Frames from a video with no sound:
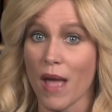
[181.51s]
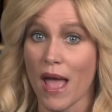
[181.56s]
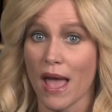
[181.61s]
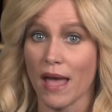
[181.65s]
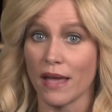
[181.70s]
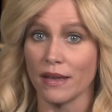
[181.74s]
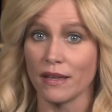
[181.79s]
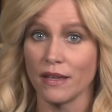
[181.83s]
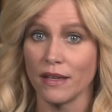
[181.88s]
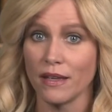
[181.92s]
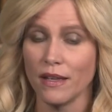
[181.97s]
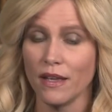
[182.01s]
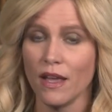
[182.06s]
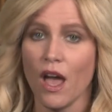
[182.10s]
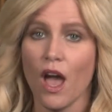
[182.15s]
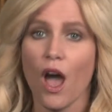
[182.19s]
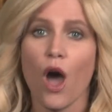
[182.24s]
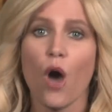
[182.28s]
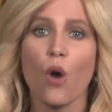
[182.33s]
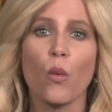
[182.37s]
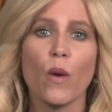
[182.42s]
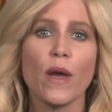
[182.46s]
met.
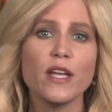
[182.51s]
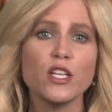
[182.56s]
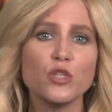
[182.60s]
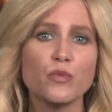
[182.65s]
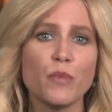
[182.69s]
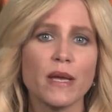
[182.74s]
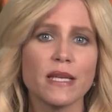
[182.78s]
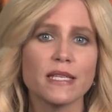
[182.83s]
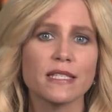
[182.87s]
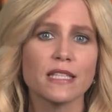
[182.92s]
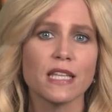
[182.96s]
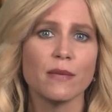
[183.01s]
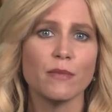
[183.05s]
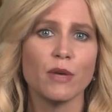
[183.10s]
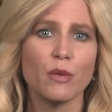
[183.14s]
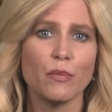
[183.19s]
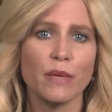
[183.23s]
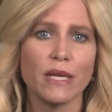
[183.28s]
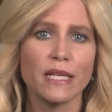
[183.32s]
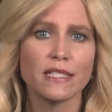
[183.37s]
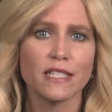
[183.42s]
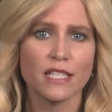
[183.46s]
A wage-based
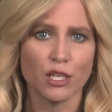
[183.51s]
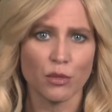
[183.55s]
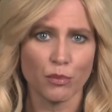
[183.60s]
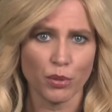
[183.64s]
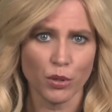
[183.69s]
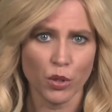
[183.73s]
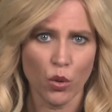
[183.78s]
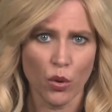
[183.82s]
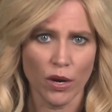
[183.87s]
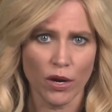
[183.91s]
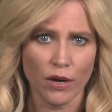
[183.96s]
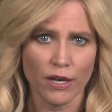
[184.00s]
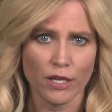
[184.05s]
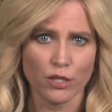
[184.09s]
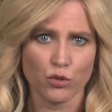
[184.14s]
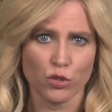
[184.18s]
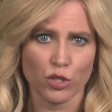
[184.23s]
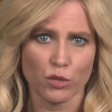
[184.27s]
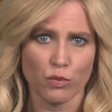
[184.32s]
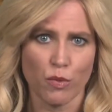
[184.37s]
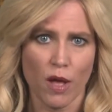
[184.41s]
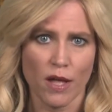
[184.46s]
limit means an employer
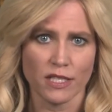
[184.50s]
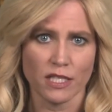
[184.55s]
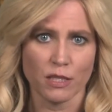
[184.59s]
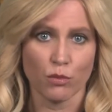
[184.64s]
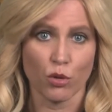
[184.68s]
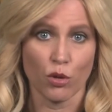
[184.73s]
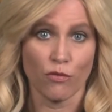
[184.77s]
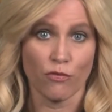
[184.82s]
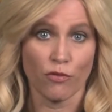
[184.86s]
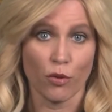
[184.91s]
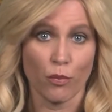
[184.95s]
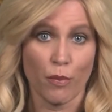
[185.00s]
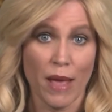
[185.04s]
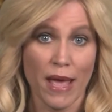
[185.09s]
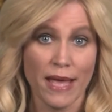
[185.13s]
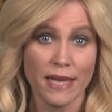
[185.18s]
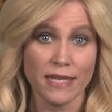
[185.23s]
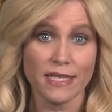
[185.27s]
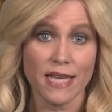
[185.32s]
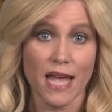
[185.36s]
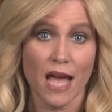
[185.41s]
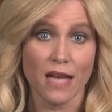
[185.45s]
is responsible for
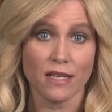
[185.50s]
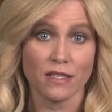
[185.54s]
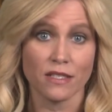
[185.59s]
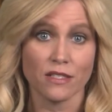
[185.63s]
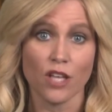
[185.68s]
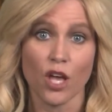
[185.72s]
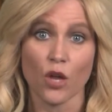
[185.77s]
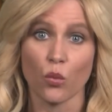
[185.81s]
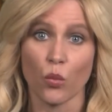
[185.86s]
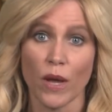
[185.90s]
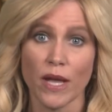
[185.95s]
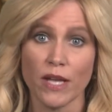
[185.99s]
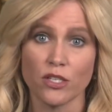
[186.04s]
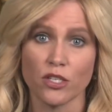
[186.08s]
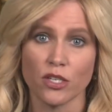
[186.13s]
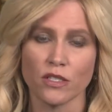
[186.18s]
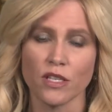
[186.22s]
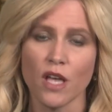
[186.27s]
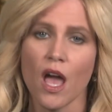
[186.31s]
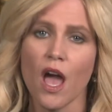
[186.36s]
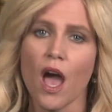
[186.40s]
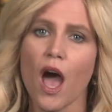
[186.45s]
paying taxes on
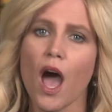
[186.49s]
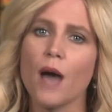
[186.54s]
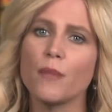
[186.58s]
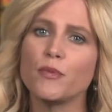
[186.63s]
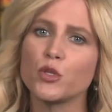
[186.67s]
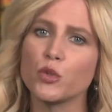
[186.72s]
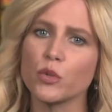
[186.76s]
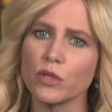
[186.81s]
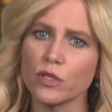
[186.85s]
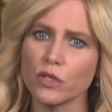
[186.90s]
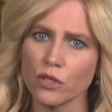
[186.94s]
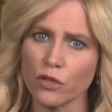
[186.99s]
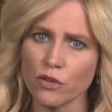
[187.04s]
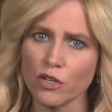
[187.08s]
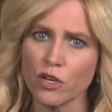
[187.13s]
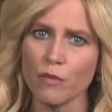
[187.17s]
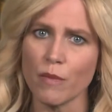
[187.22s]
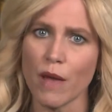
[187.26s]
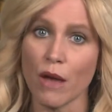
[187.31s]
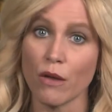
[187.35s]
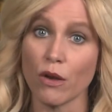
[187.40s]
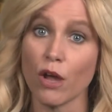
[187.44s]
wages up to a certain
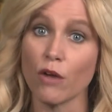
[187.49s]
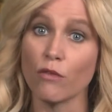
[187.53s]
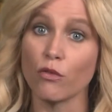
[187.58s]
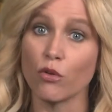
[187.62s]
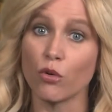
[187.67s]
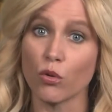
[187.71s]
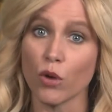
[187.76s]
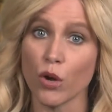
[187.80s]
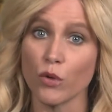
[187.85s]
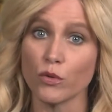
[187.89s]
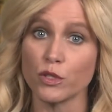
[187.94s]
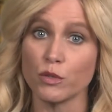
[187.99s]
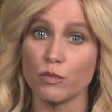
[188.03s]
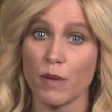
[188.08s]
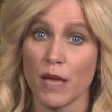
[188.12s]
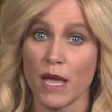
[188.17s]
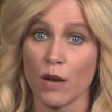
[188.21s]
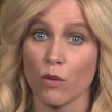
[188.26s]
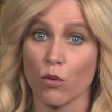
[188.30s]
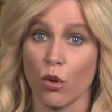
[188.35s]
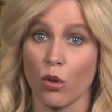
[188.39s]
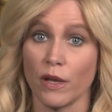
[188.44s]
amount of gross
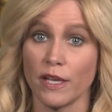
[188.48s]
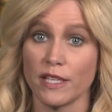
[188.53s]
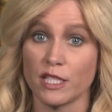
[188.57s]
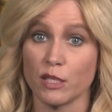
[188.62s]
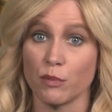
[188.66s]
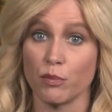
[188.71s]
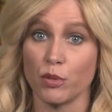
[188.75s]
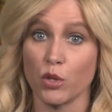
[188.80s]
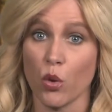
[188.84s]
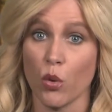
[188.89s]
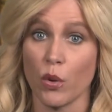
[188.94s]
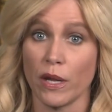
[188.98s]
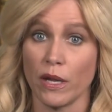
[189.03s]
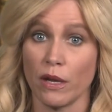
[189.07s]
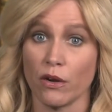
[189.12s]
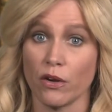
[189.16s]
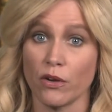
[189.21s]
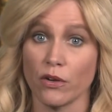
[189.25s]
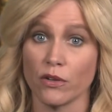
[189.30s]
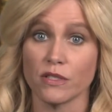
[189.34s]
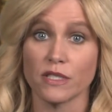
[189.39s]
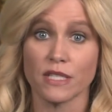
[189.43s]
payroll its employee
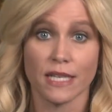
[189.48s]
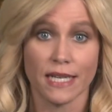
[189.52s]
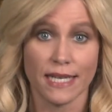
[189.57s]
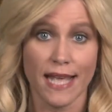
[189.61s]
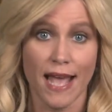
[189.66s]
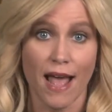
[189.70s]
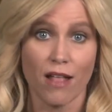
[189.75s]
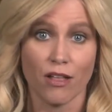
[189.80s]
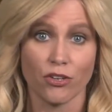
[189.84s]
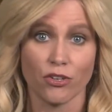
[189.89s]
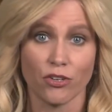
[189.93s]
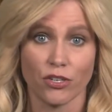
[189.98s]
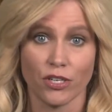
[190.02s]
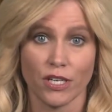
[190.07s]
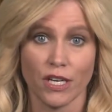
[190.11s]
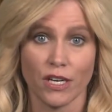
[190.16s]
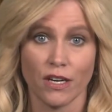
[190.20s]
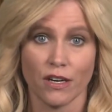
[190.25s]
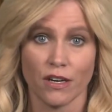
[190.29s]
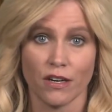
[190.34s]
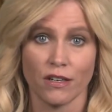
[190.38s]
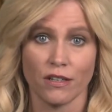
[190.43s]
earns in a calendar
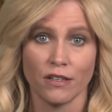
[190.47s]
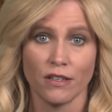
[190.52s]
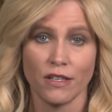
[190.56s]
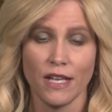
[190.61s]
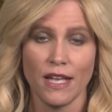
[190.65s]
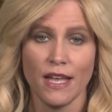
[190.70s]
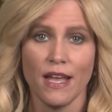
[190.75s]
year.